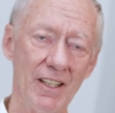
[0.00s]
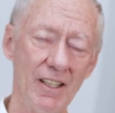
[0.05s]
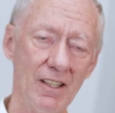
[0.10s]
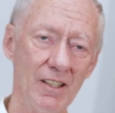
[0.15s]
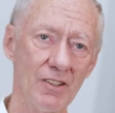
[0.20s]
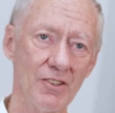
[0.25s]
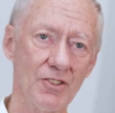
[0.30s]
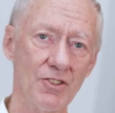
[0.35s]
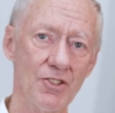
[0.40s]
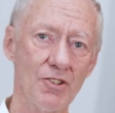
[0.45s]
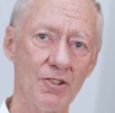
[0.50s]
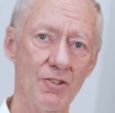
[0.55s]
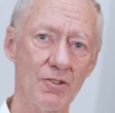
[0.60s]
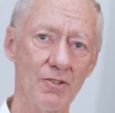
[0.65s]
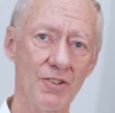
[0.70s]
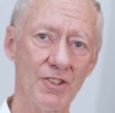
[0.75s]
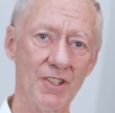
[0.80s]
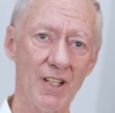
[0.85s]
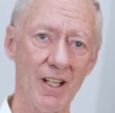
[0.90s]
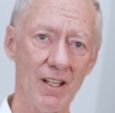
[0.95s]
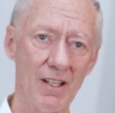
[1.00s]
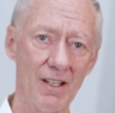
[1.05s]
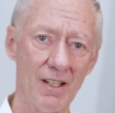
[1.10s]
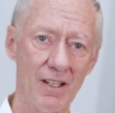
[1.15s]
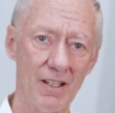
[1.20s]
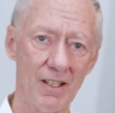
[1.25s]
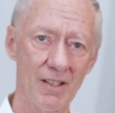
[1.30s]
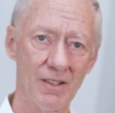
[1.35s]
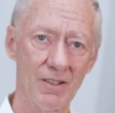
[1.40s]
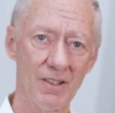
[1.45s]
getting into
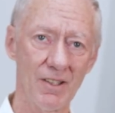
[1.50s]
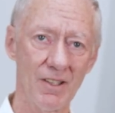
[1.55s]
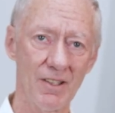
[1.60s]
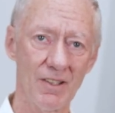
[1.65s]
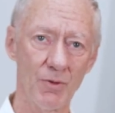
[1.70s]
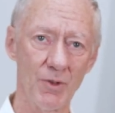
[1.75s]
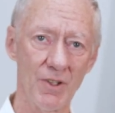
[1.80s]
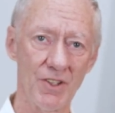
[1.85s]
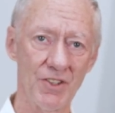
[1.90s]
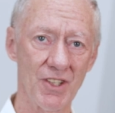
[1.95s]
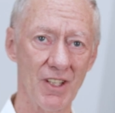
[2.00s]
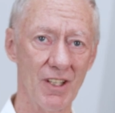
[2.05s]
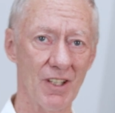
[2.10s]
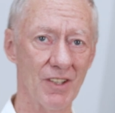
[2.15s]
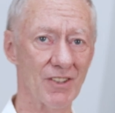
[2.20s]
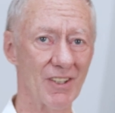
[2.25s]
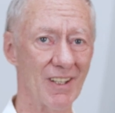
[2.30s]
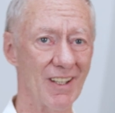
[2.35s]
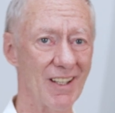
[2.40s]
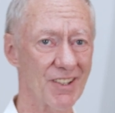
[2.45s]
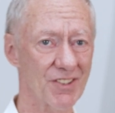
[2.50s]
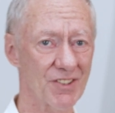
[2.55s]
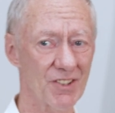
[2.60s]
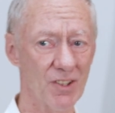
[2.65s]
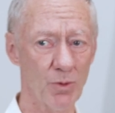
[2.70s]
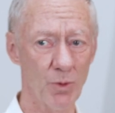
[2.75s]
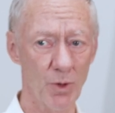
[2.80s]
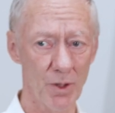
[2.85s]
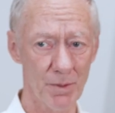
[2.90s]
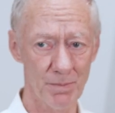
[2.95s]
Thailand, which has less
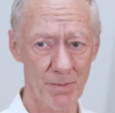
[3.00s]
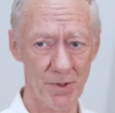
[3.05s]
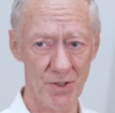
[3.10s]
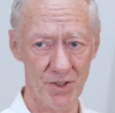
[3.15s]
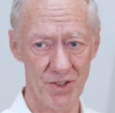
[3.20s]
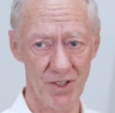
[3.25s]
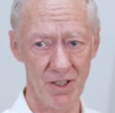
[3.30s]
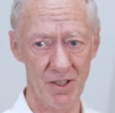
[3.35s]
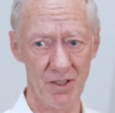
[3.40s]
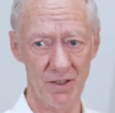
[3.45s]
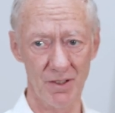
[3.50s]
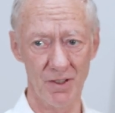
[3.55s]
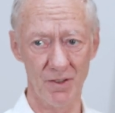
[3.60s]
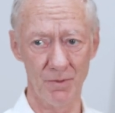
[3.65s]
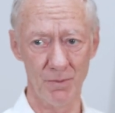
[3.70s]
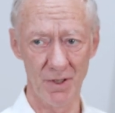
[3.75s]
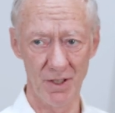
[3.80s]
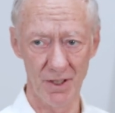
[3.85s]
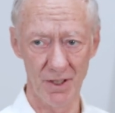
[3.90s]
than 1% of